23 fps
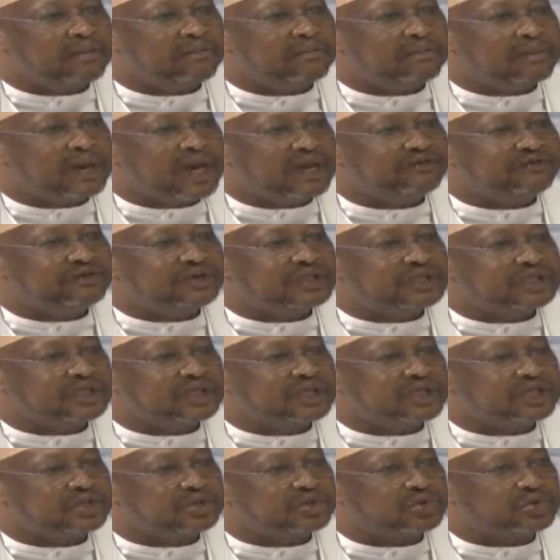My
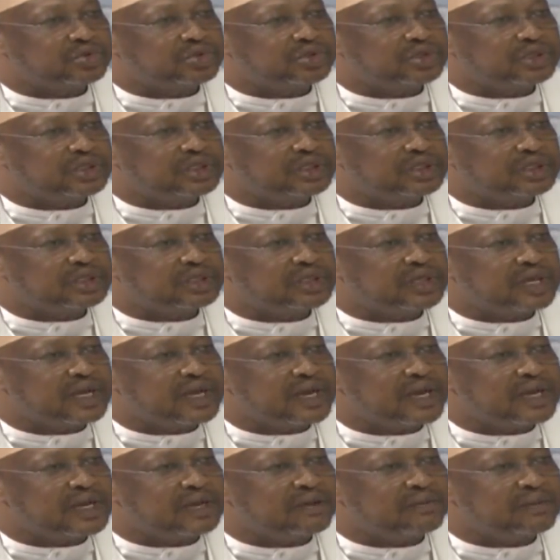vision is to see an
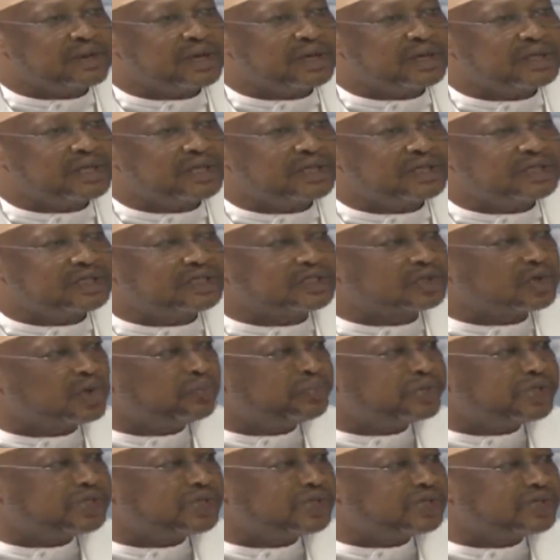Adamawa that is
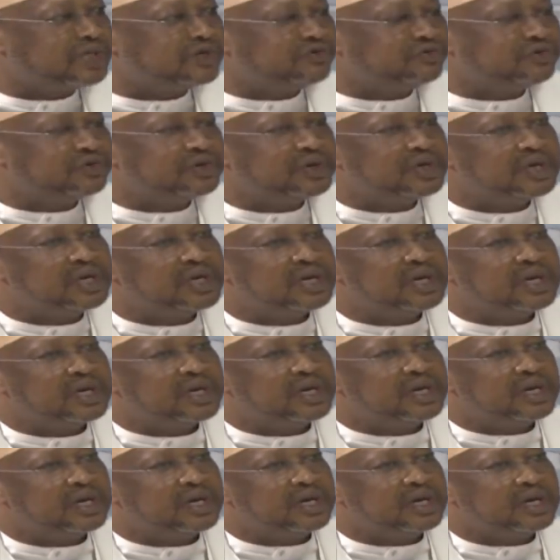competitive
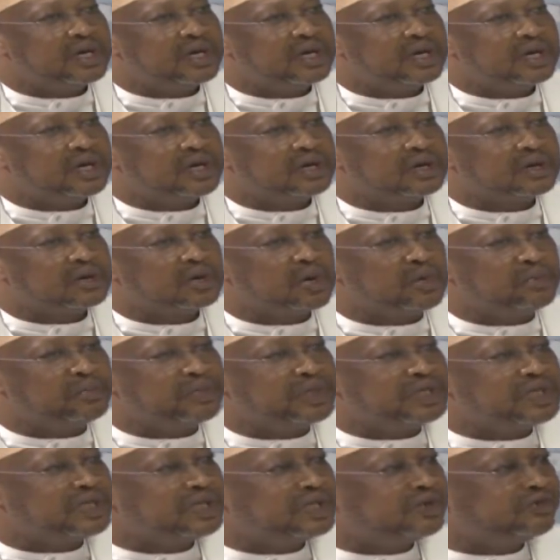
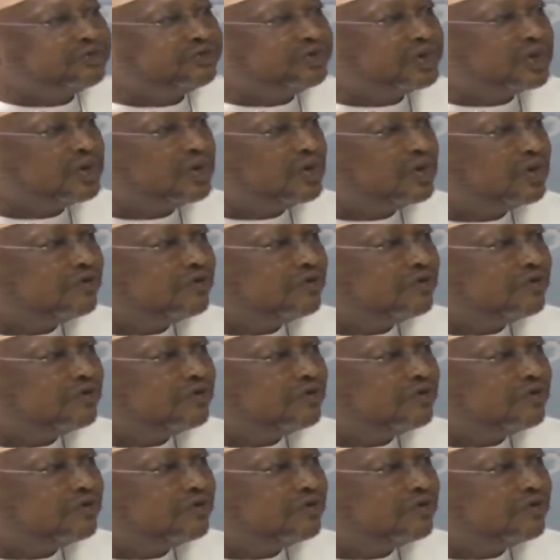in all